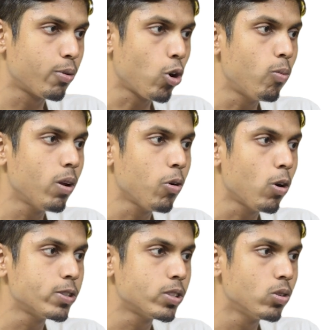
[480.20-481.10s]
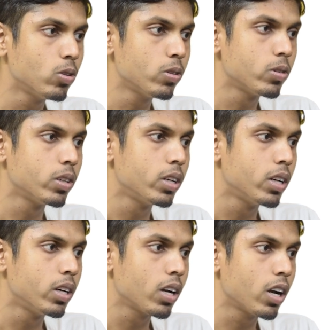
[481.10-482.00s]
problem also
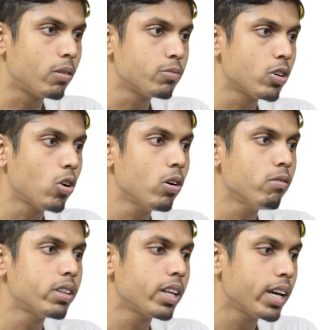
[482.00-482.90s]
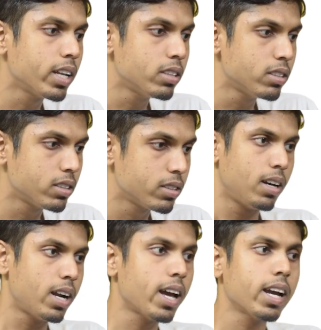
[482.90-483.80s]
comes along with hints,
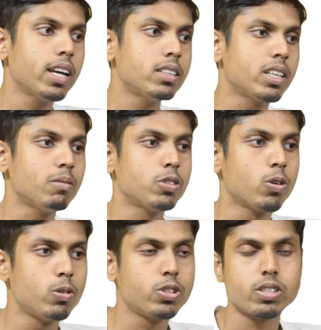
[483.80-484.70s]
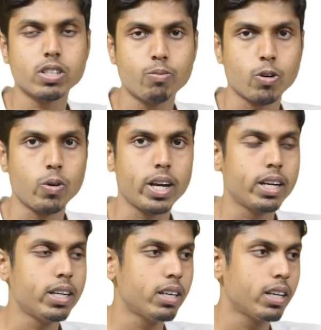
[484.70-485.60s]
and again some solutions are
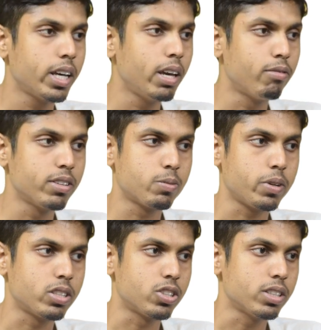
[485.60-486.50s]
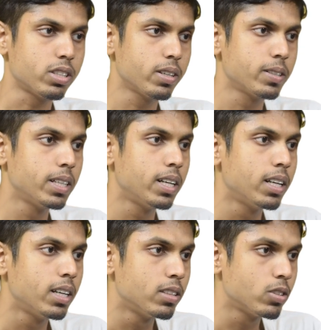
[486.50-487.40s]
provided if it's mentioned.
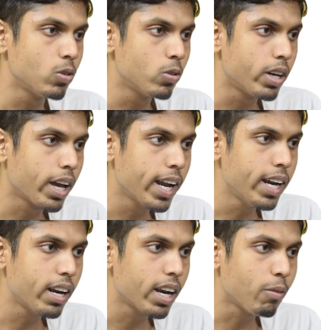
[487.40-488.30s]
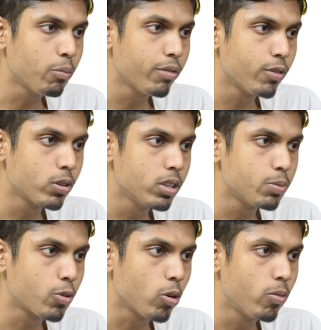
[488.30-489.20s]
So the hint number for this
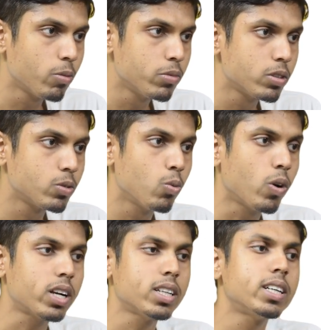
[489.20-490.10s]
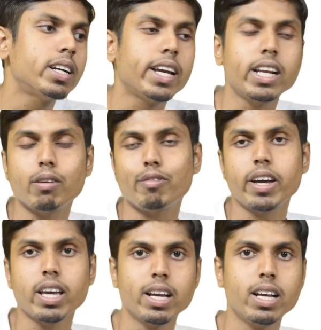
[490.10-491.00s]
problem is
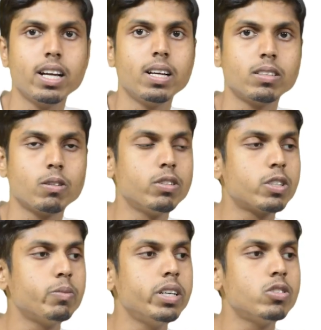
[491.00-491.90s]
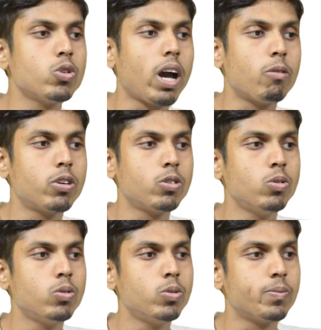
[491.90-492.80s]
185, so which means you have
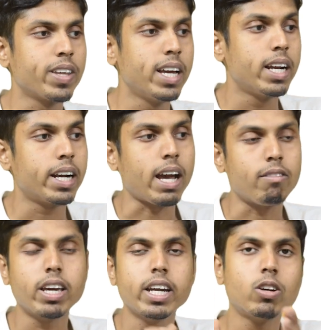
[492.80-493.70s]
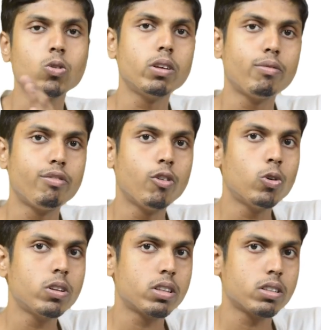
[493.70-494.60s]
to navigate to the
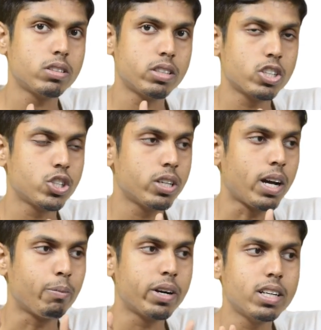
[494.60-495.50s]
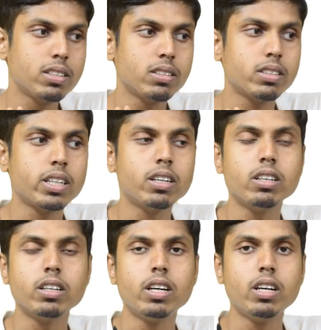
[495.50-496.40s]
4th section appendices and
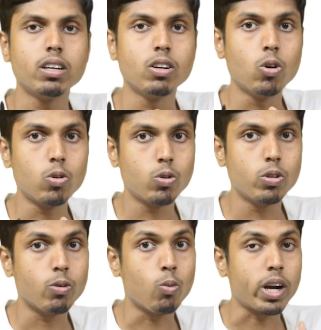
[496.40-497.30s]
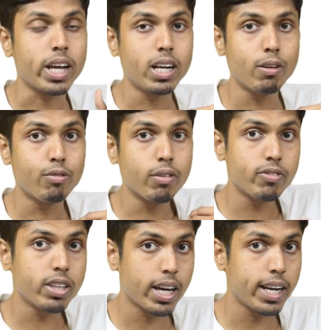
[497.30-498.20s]
go to the
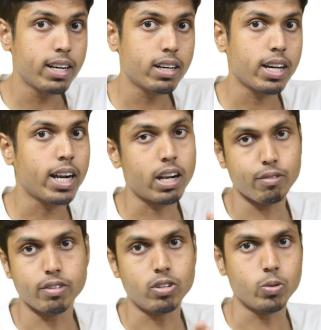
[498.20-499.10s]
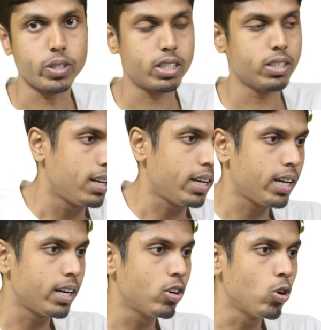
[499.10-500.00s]
185th hint and refer to it.
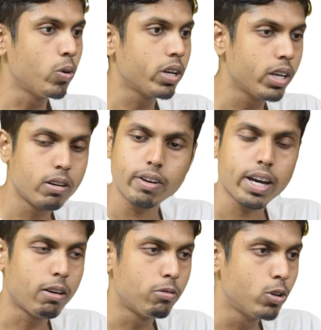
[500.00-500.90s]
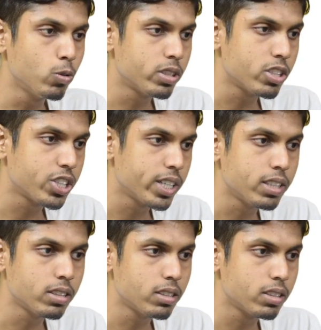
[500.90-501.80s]
And over here we have 2 such
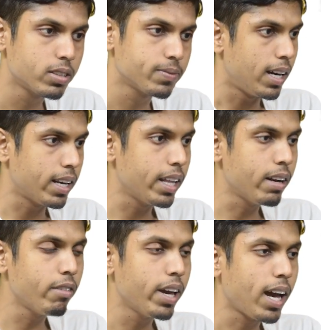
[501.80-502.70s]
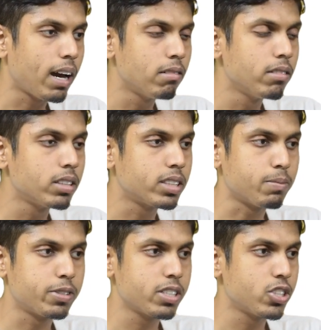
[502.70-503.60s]
hints, and then we have the
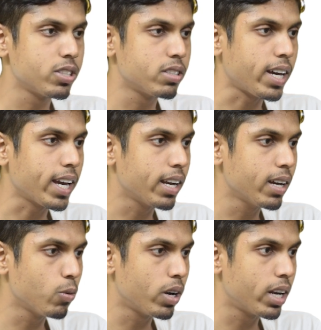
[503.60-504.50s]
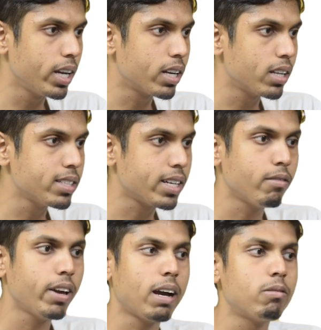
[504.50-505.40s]
subsection cyclic quadrilaterals, and
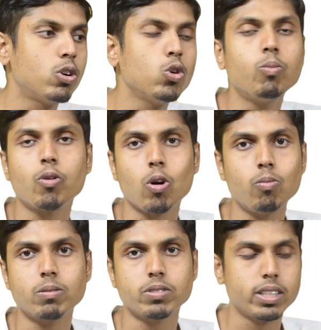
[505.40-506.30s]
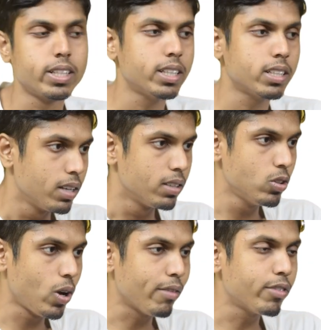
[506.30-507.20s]
we have 2 problems in it.
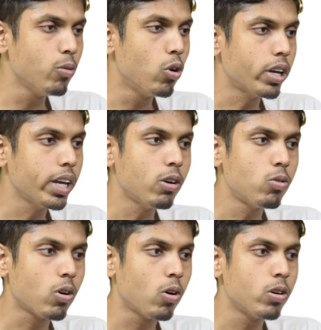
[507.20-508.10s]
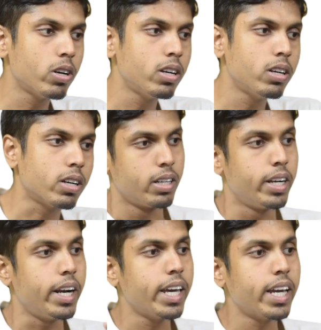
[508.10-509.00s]
So after working out on
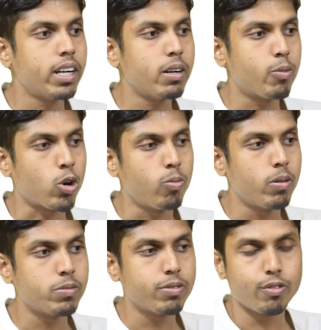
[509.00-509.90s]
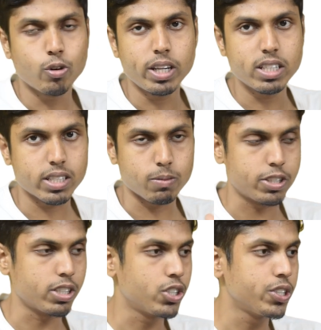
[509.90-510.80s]
dedicated problems for each
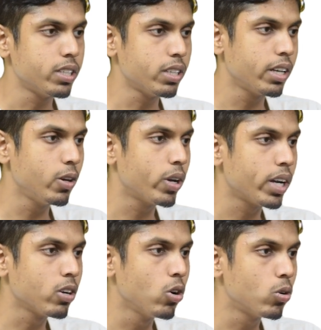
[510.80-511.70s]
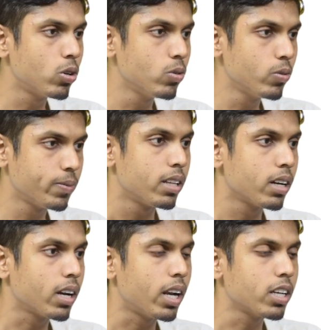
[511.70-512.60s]
subsection, you can go to the
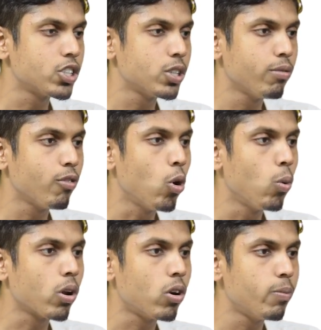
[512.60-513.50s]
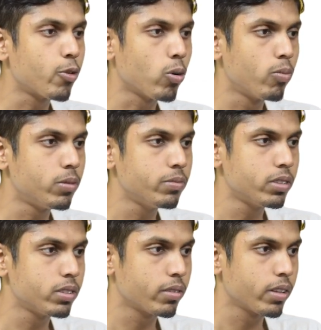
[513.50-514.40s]
collection of overall
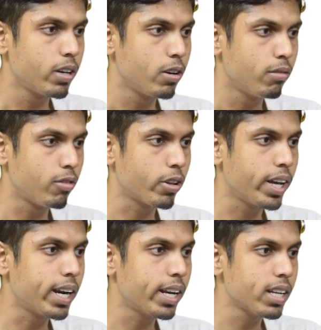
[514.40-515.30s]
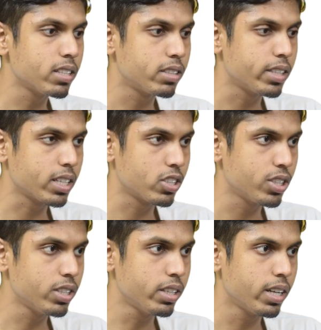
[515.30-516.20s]
problems for the entire
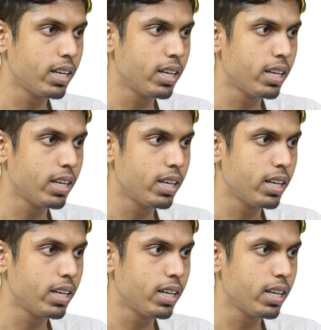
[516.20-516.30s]
section